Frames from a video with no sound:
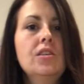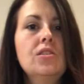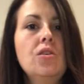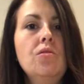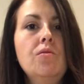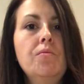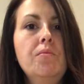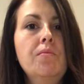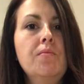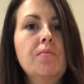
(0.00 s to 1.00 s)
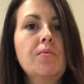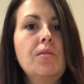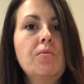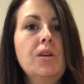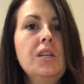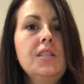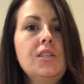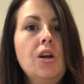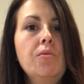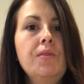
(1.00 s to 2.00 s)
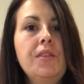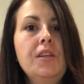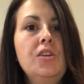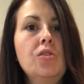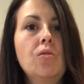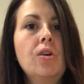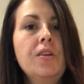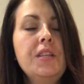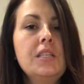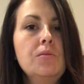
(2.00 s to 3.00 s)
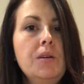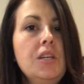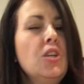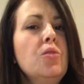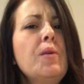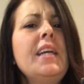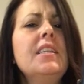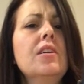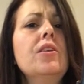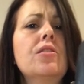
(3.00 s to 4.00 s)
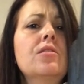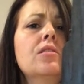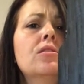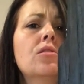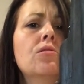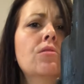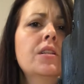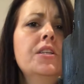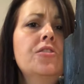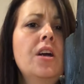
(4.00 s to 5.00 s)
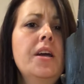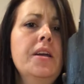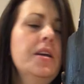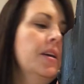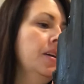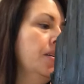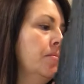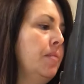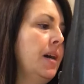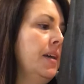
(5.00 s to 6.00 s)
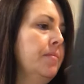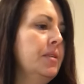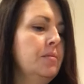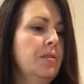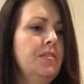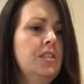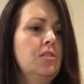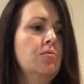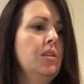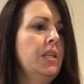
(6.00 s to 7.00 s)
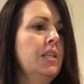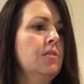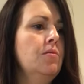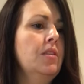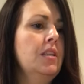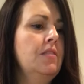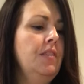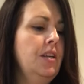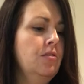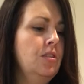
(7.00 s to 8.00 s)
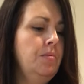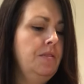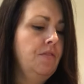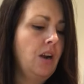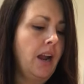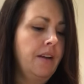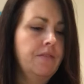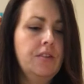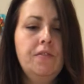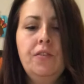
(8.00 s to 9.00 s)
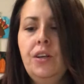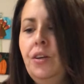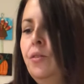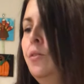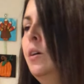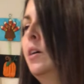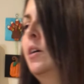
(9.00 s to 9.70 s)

So we're going to start with the door on this one. You wait till yours is totally dry, but Miss Mervyn just really doesn't want this video to be forever for you.